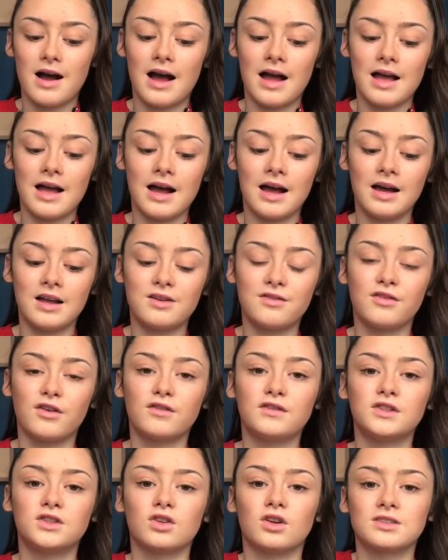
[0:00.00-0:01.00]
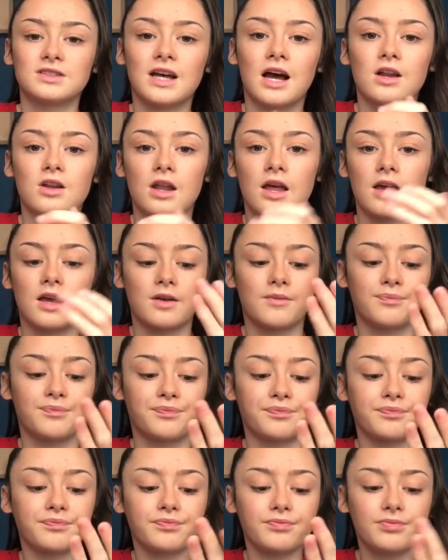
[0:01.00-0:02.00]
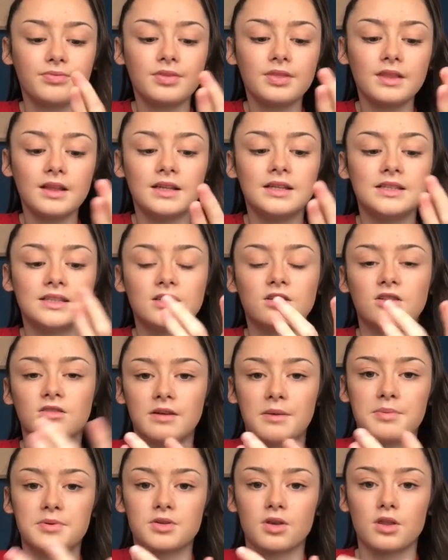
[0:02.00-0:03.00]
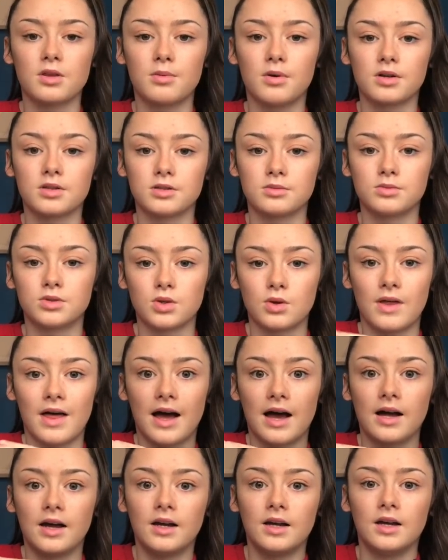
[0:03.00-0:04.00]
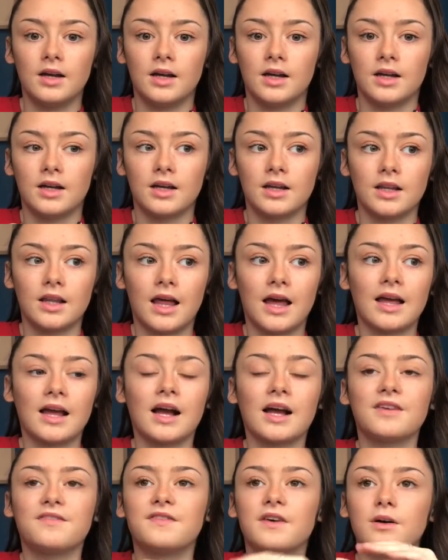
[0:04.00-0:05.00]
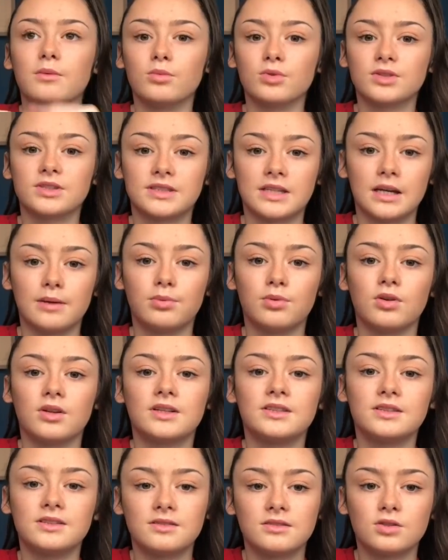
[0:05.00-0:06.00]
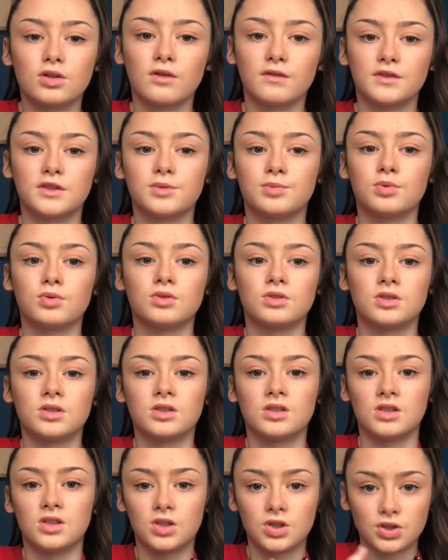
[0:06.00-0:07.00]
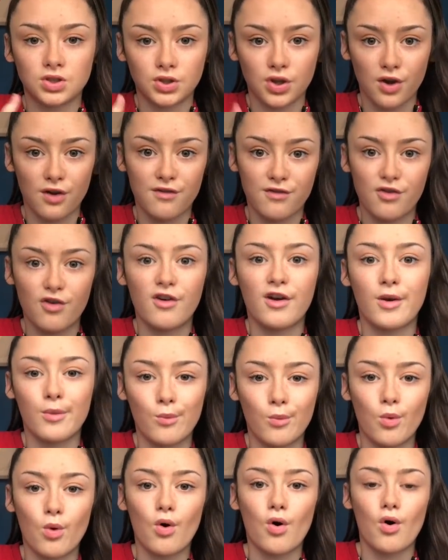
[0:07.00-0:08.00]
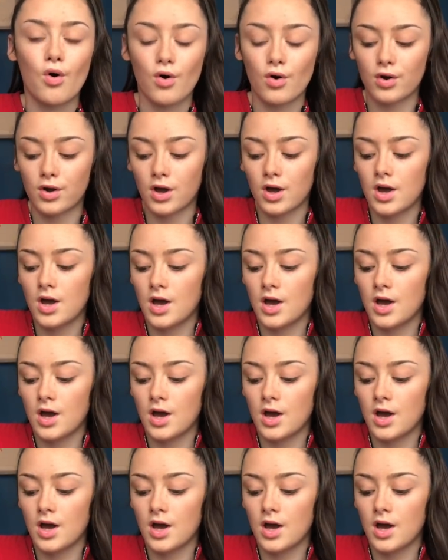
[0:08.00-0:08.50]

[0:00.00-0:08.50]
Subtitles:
I had fluffy socks. I had like these little grippers on the bottom so that I felt more stable and comfortable to just go for it and walk.